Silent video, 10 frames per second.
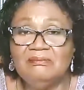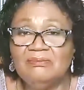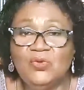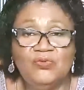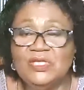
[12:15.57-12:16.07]

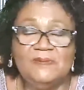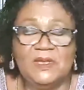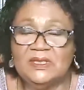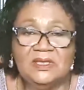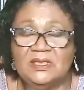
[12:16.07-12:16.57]
don't
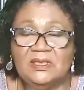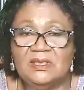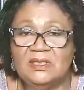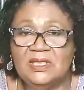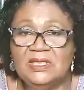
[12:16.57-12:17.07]
respond.
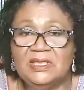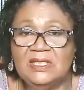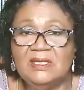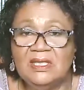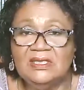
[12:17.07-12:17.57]
You need
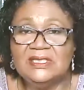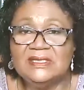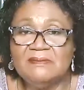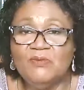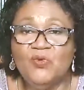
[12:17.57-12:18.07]
to just
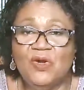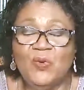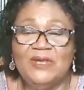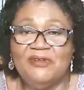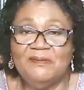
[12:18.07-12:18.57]
move
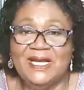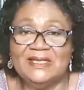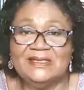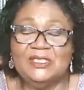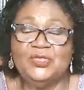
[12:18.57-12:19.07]
away from that
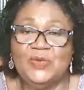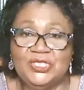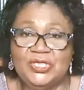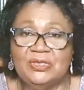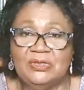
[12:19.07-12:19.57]

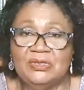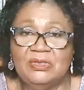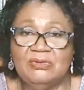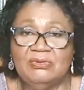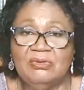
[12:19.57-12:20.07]
situation, you
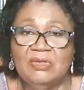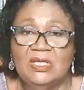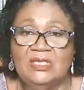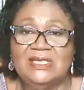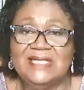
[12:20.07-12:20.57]
know,
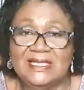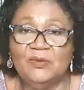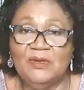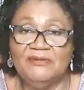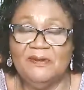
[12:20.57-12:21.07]
just get
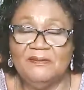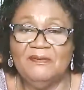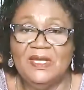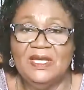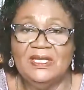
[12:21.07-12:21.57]
away from
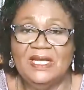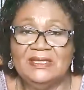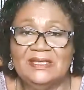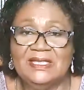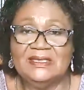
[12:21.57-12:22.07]
that,
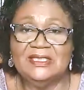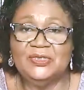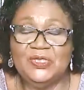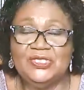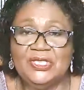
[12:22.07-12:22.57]
that
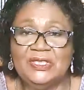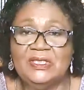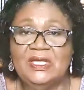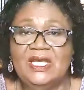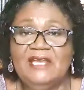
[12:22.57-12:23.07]
situation
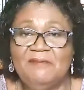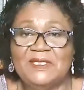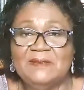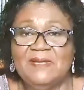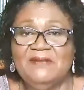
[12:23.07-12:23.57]
if
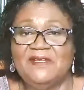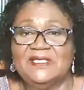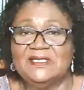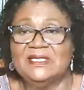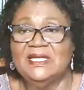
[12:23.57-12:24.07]
possible. If
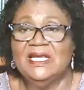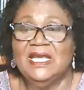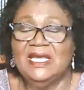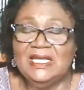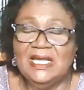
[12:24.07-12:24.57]
it's
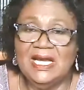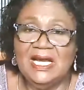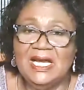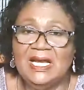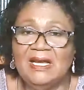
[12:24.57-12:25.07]
in
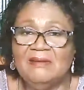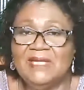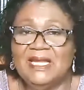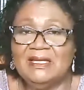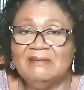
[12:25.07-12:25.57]
um,
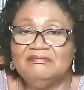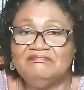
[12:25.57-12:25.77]
like a,